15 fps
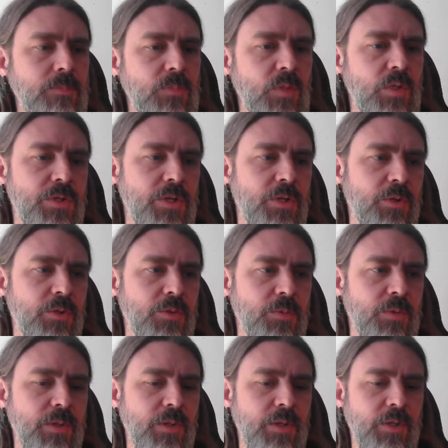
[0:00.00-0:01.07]
So,
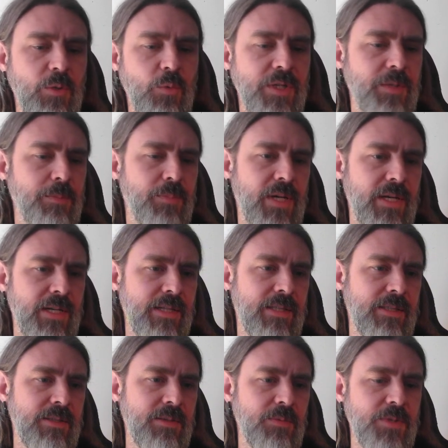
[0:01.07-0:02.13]
we
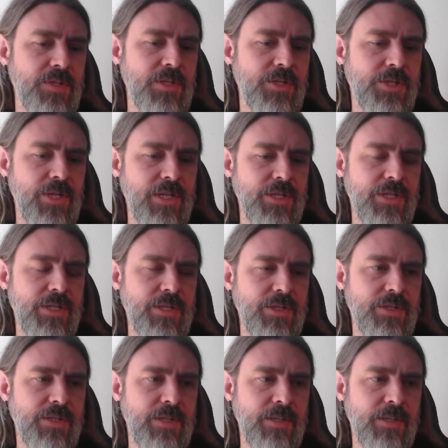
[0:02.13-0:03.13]
compile, we see changes,